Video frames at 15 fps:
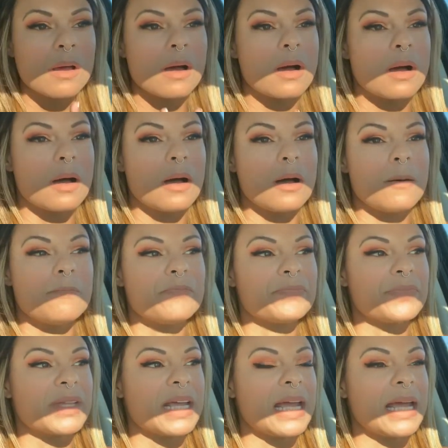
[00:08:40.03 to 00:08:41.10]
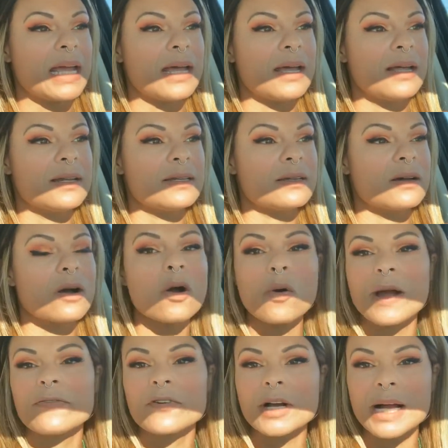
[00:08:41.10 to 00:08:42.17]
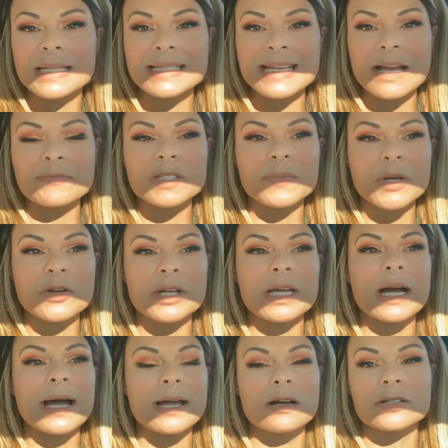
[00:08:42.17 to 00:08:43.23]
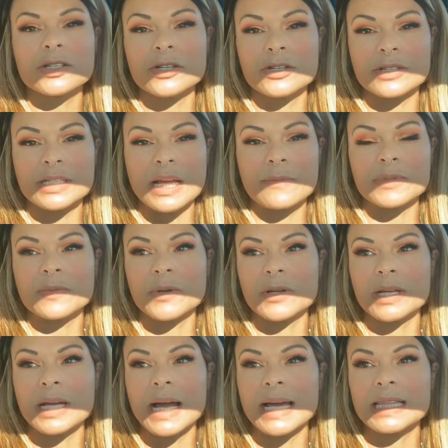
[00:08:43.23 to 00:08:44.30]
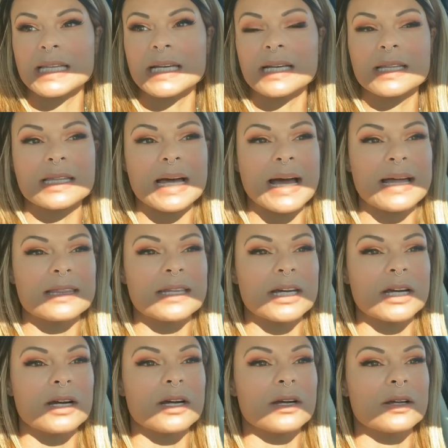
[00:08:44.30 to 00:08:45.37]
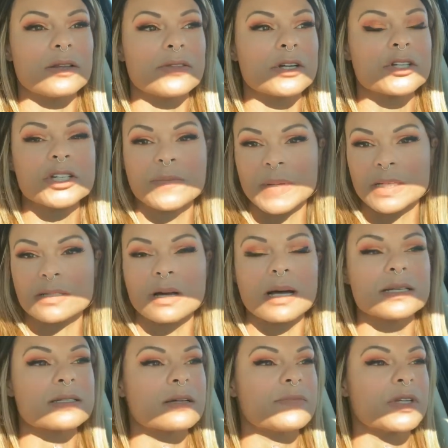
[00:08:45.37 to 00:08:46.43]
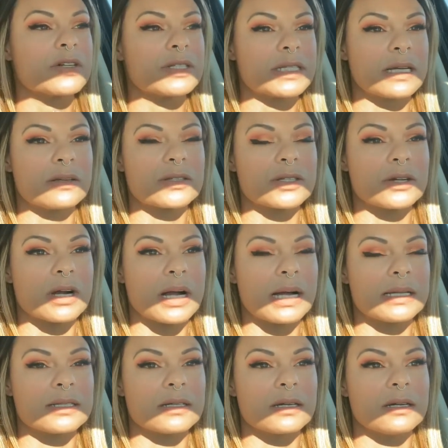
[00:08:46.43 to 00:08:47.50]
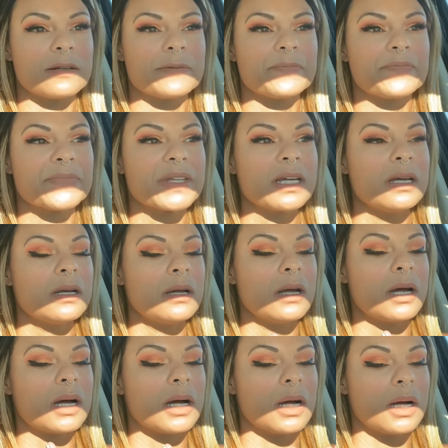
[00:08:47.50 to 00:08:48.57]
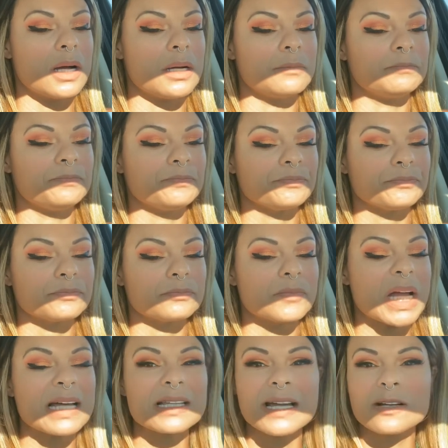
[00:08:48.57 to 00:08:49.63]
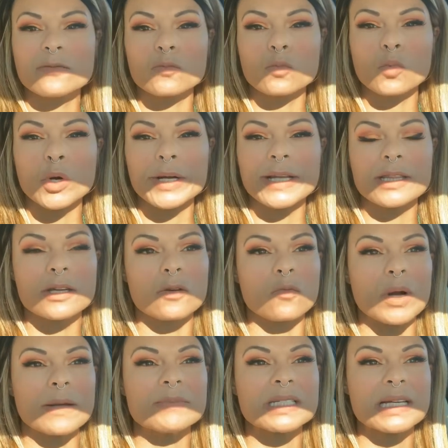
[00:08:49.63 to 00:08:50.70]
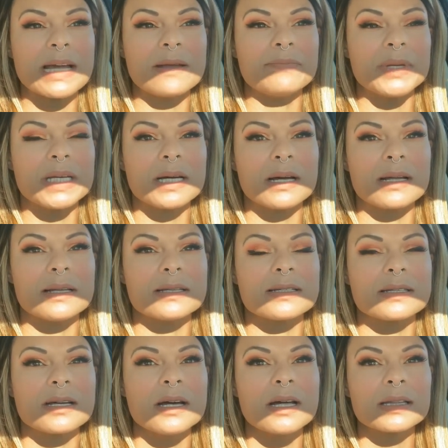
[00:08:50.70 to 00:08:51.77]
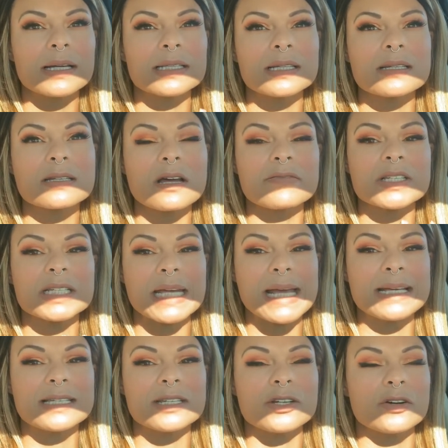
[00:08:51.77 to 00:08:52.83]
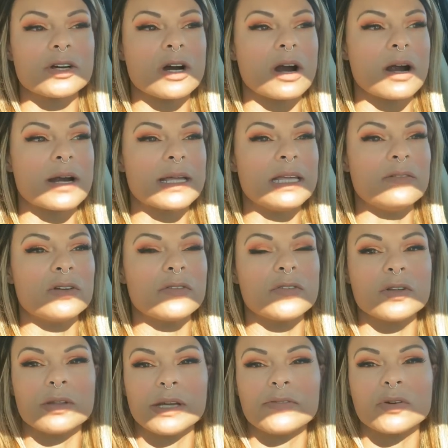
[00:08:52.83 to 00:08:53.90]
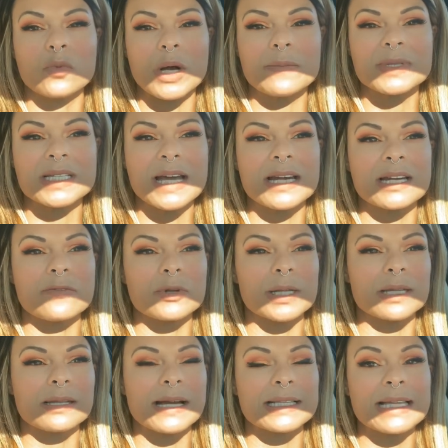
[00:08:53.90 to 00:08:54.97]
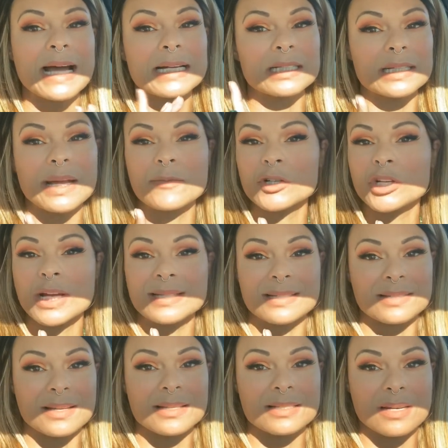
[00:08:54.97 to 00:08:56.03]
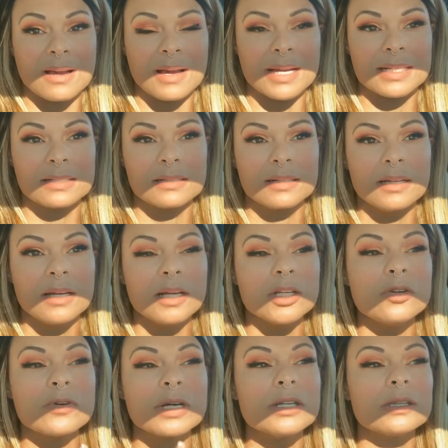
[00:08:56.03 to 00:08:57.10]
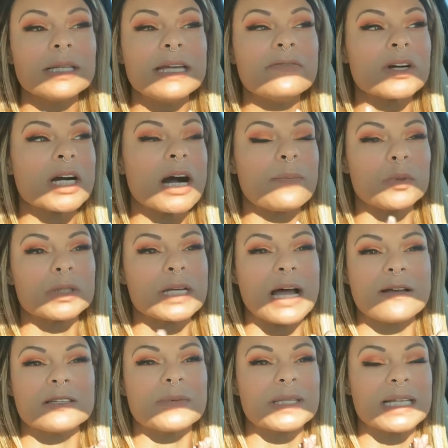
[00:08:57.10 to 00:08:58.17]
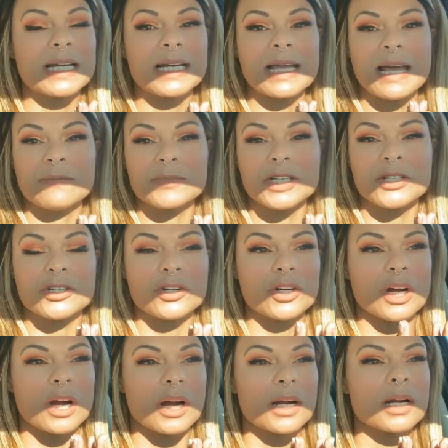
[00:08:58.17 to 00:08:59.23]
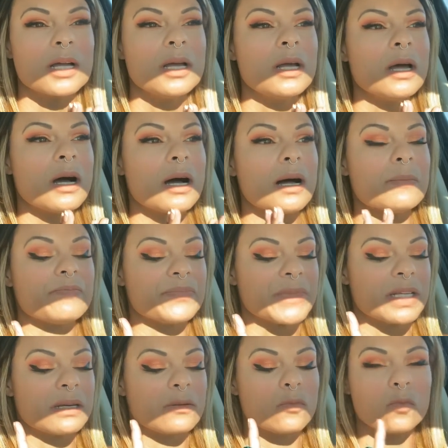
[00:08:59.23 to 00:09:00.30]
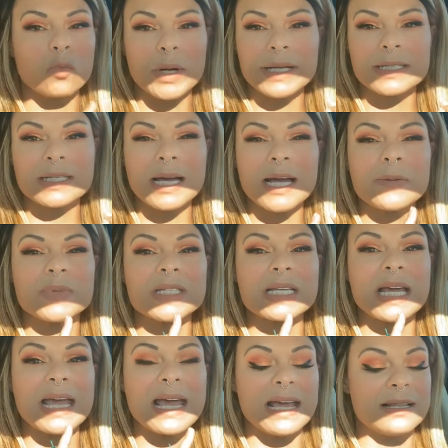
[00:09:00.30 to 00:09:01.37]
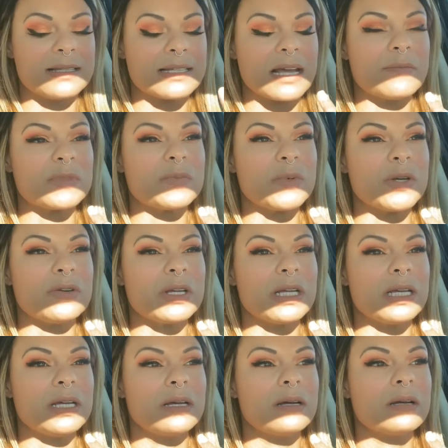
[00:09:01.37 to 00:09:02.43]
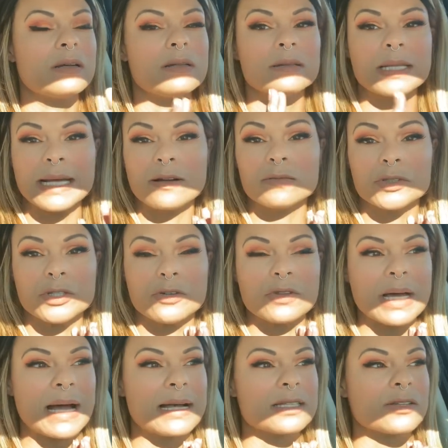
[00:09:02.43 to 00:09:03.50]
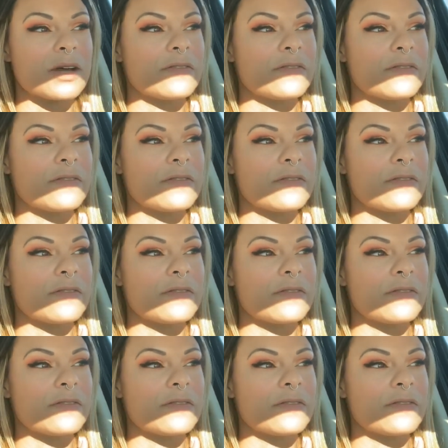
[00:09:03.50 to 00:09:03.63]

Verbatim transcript: Um, and, oh, I forgot Sam's Beauty. I also use Sam's Beauty. I think that their, their shipping's awesome. Their sales are awesome. Um, I like working their website because like the stuff stays in your cart even if you leave the website, and I really like that. Glamourtress, it does not. You can leave a couple times, but then it empties your cart. Um, Wig Types and Sam's Beauty, they don't do that.